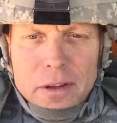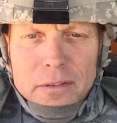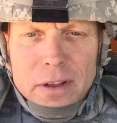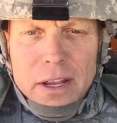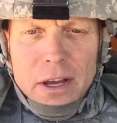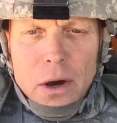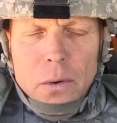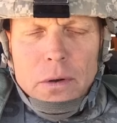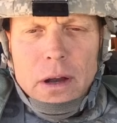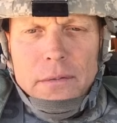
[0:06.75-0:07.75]

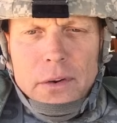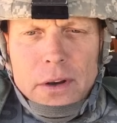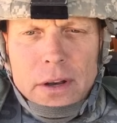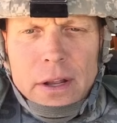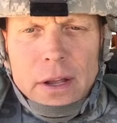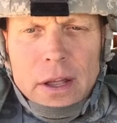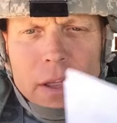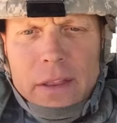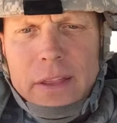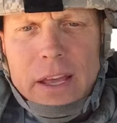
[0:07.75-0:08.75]
video covering
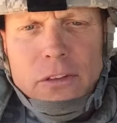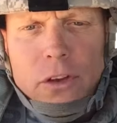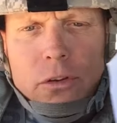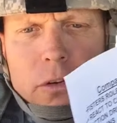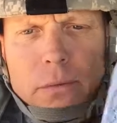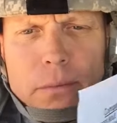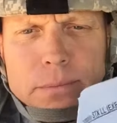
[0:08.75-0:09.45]
the execution.